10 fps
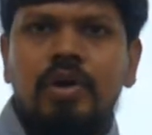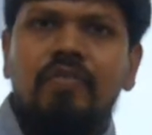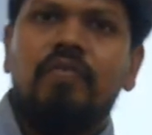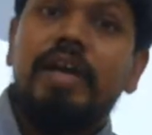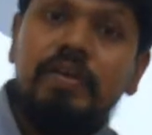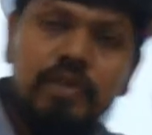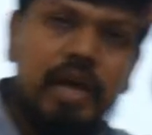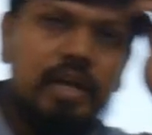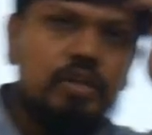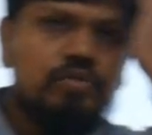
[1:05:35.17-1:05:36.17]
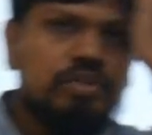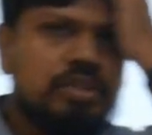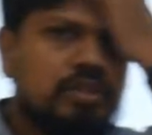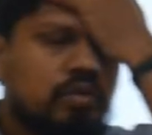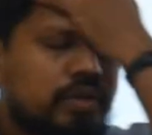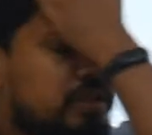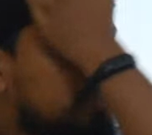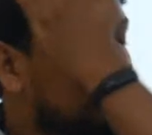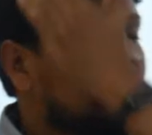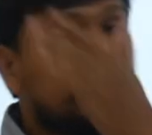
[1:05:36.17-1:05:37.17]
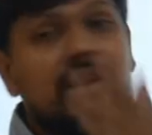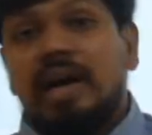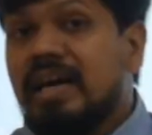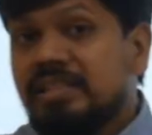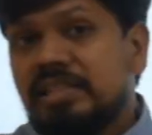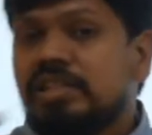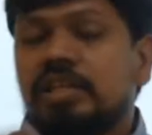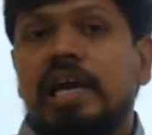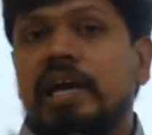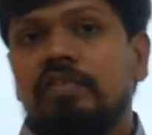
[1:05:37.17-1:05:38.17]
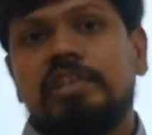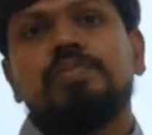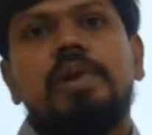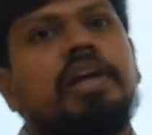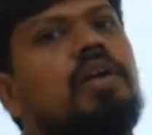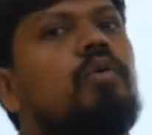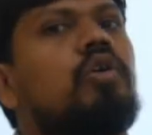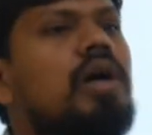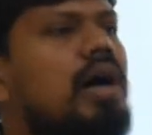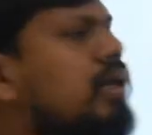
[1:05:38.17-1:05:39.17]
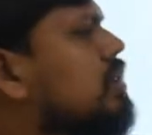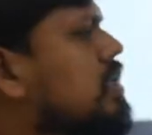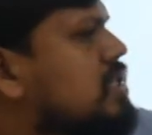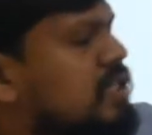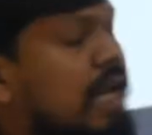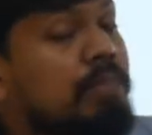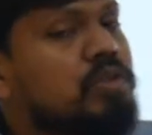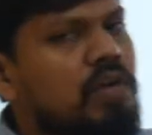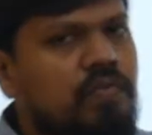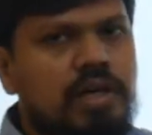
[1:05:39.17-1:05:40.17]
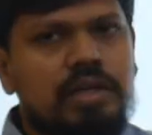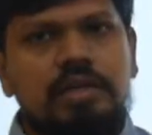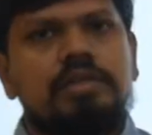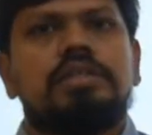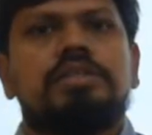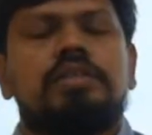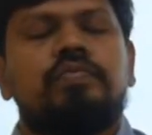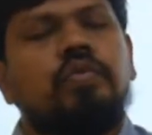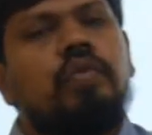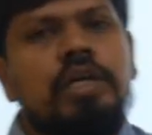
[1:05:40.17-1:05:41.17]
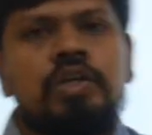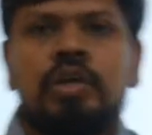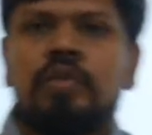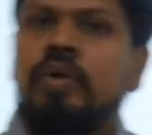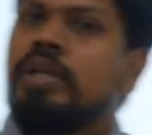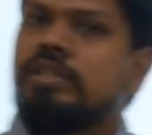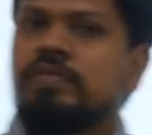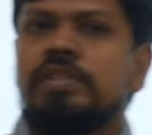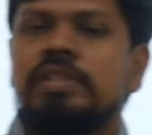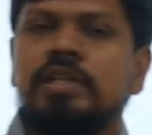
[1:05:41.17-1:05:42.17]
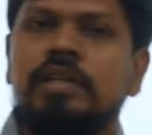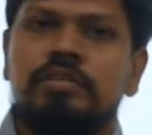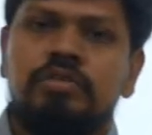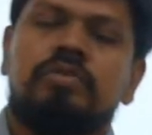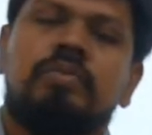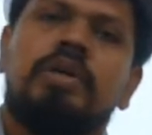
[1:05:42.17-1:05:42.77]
Why we are using, okay? So in our last session I have explained about all these types of conductors. If you want, you can watch even that also.